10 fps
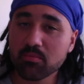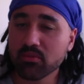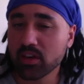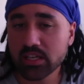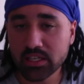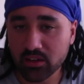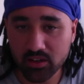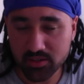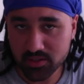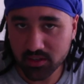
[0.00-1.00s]
evading an
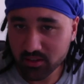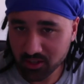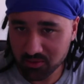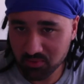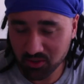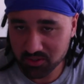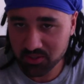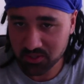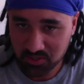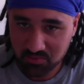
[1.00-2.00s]
answer like a
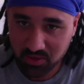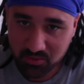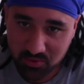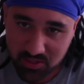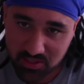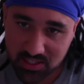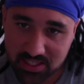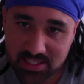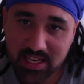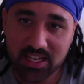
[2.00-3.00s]
politician, but it was the
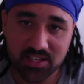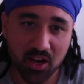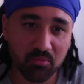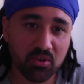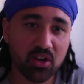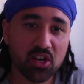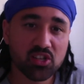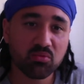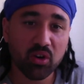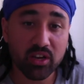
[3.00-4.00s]
setup
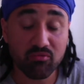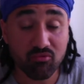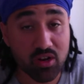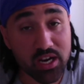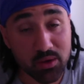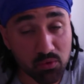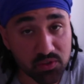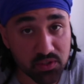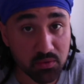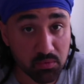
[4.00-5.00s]
to what he really
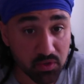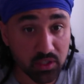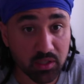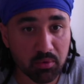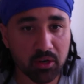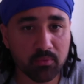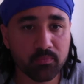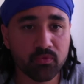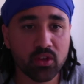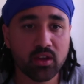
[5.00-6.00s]
wanted them to think about.
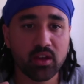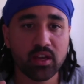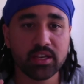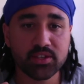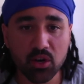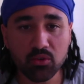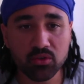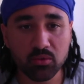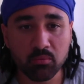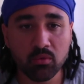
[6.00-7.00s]
He told
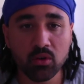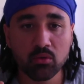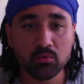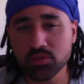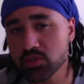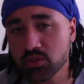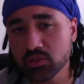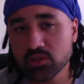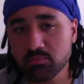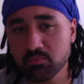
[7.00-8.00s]
them, was
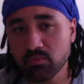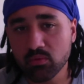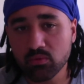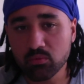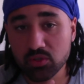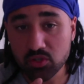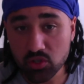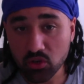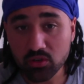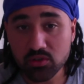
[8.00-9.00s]
John's was
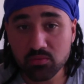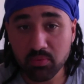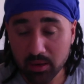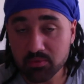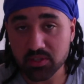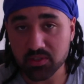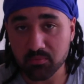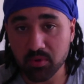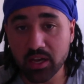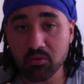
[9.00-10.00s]
John's
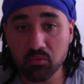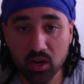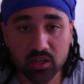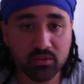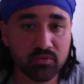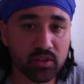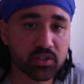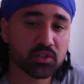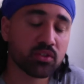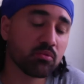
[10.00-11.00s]
baptism a work of
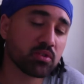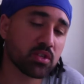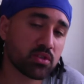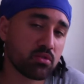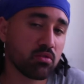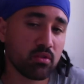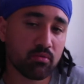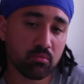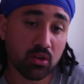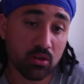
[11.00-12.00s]
fiction or was it truly
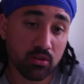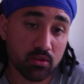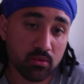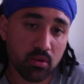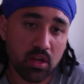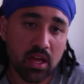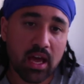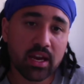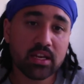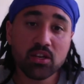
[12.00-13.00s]
from God?
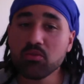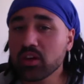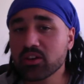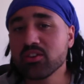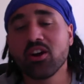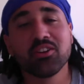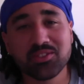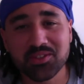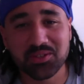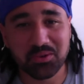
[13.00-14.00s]
And he knew they couldn't
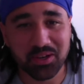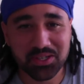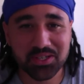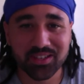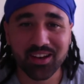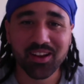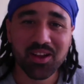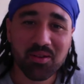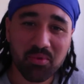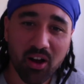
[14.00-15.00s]
answer this question,
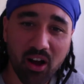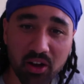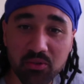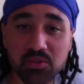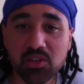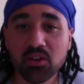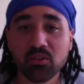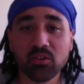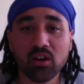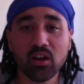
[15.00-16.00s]
but I also
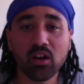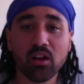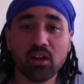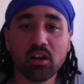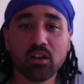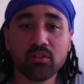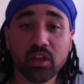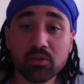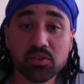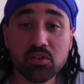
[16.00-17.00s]
uh,
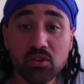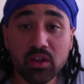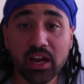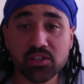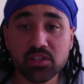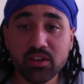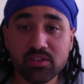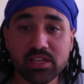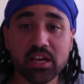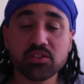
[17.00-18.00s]
they also knew that actually their
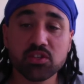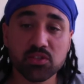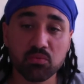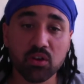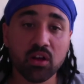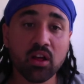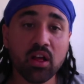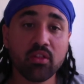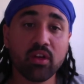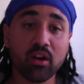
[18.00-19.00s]
intentions were
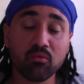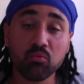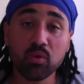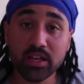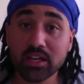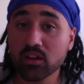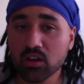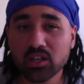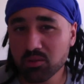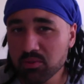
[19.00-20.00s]
that of winning an
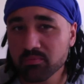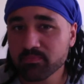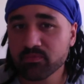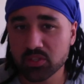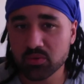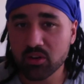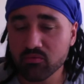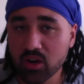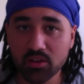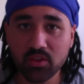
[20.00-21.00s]
argument as well,
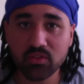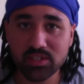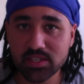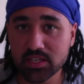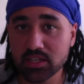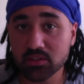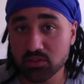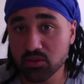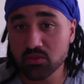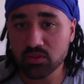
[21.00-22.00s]
rather than seeking the
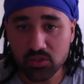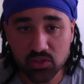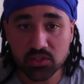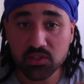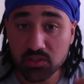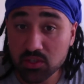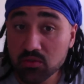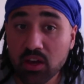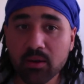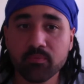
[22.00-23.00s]
truth. And Jesus knew
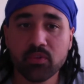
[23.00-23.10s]
that.